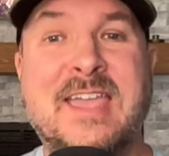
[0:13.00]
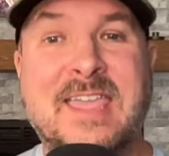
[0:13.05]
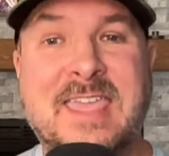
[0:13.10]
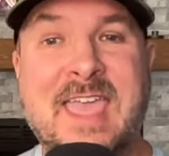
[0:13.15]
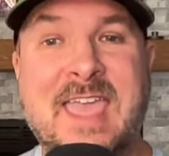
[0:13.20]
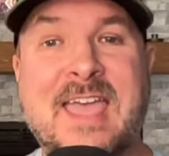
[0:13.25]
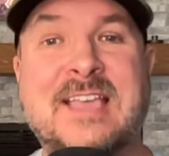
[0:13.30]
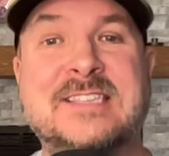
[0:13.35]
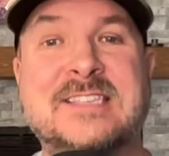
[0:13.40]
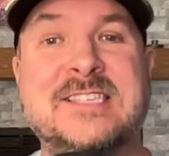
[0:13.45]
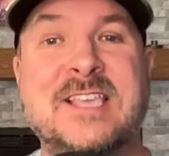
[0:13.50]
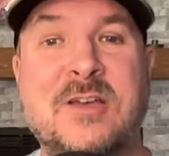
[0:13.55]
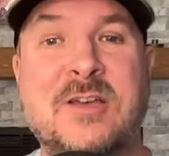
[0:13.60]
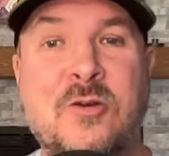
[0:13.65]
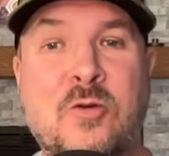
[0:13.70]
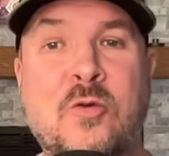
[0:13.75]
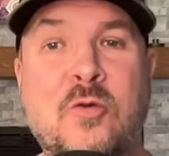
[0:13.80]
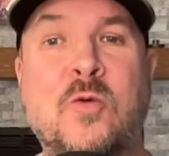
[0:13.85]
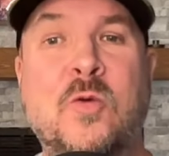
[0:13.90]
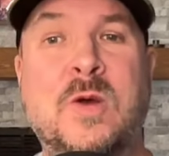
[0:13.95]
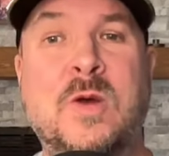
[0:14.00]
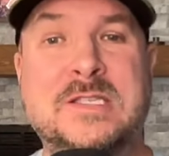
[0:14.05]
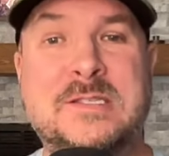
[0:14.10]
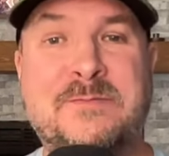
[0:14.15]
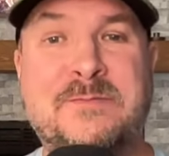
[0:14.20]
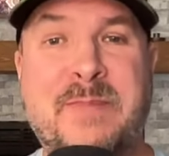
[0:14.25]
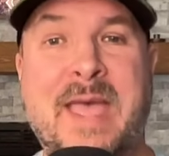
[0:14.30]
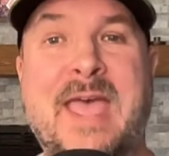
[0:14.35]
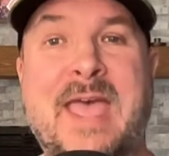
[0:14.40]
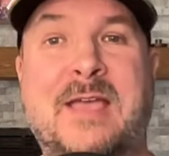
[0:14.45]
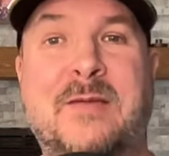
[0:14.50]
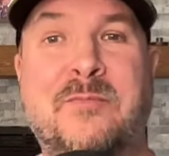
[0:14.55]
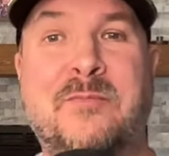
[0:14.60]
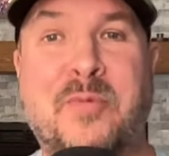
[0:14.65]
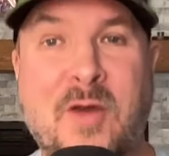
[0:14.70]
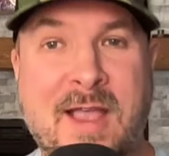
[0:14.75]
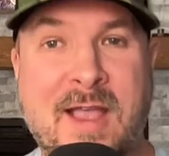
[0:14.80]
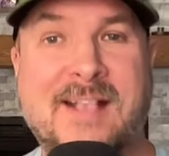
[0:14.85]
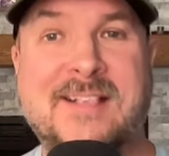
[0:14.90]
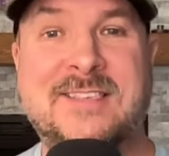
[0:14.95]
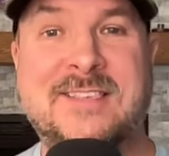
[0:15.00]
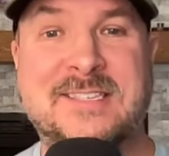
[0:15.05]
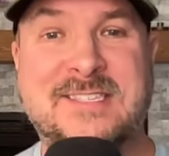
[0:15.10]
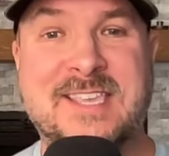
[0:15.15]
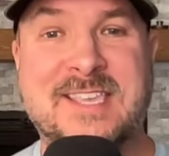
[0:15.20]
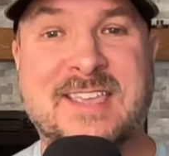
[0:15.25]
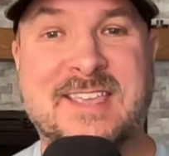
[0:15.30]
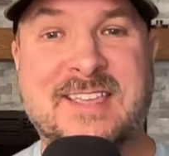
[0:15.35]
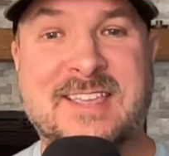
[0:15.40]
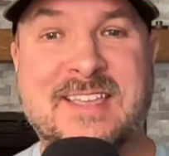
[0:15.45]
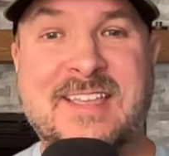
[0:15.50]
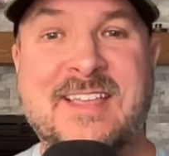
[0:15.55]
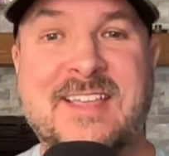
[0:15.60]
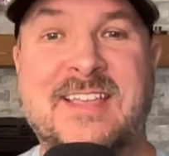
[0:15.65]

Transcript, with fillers: Guess who was back practicing?